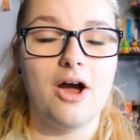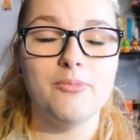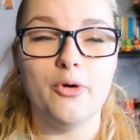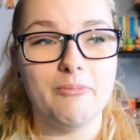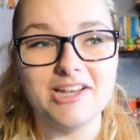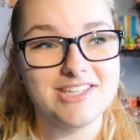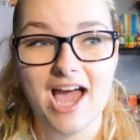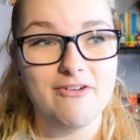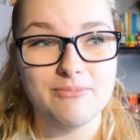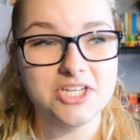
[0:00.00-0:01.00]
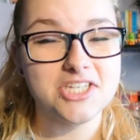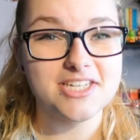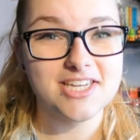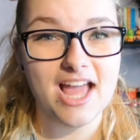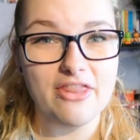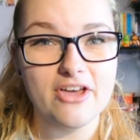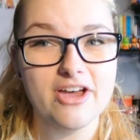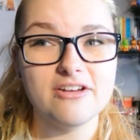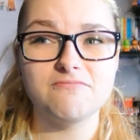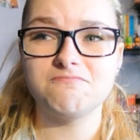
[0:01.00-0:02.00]
I'm not meant to have my shit together
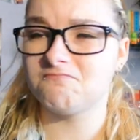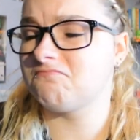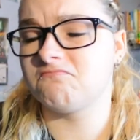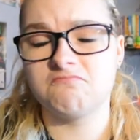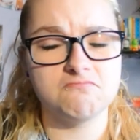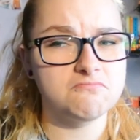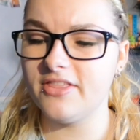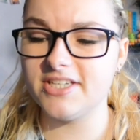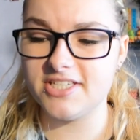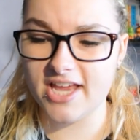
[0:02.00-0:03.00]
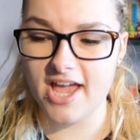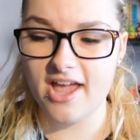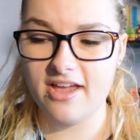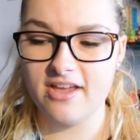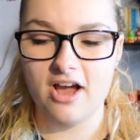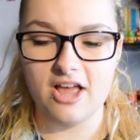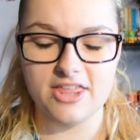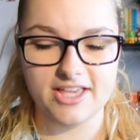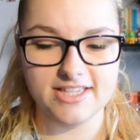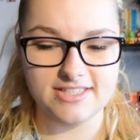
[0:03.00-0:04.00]
this year, I
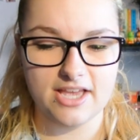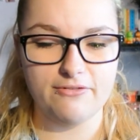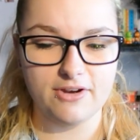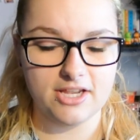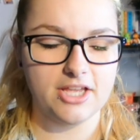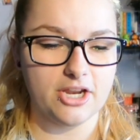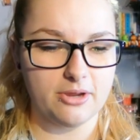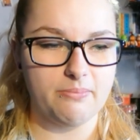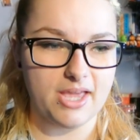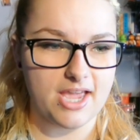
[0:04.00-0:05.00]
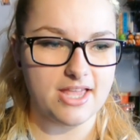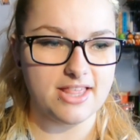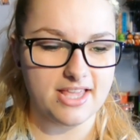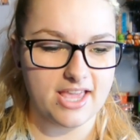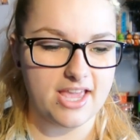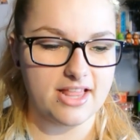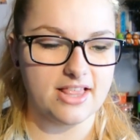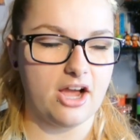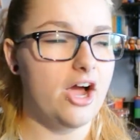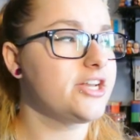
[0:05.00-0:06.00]
think, is definitely going to be the year
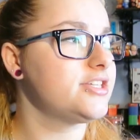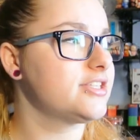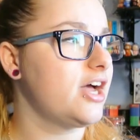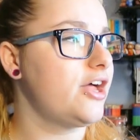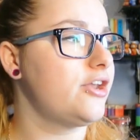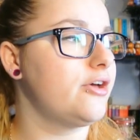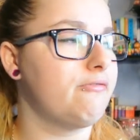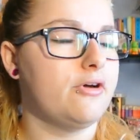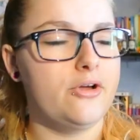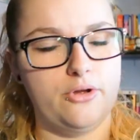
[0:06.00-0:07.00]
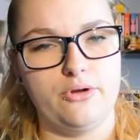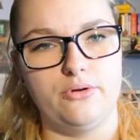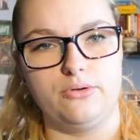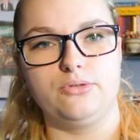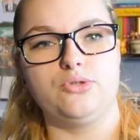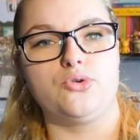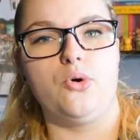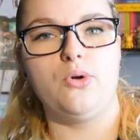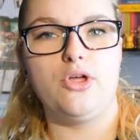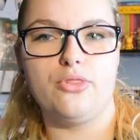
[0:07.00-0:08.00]
that I just kind of
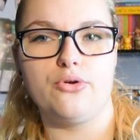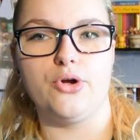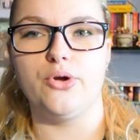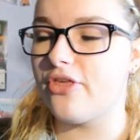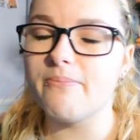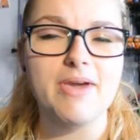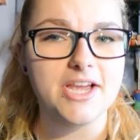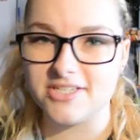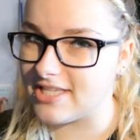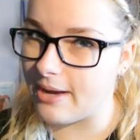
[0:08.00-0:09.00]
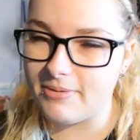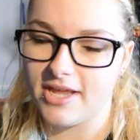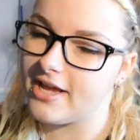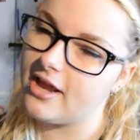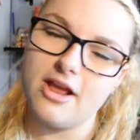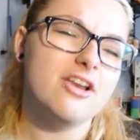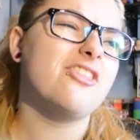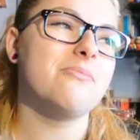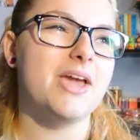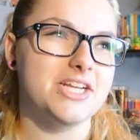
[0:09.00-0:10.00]
stroll on through. Nothing major's happening.
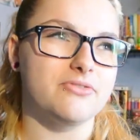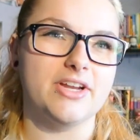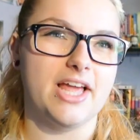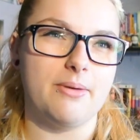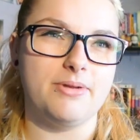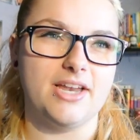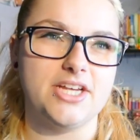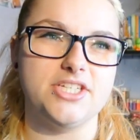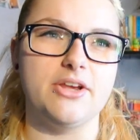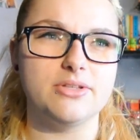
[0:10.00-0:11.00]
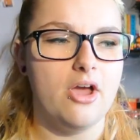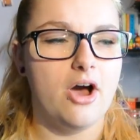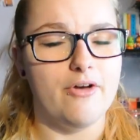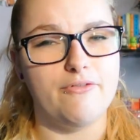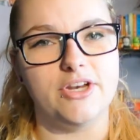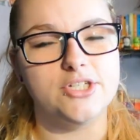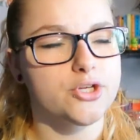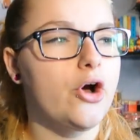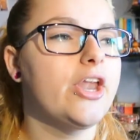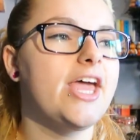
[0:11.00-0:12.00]
Nothing major really happened last year. I
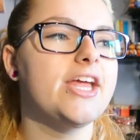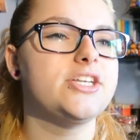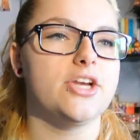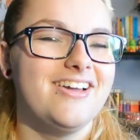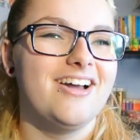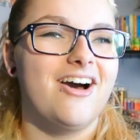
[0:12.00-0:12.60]
finished college.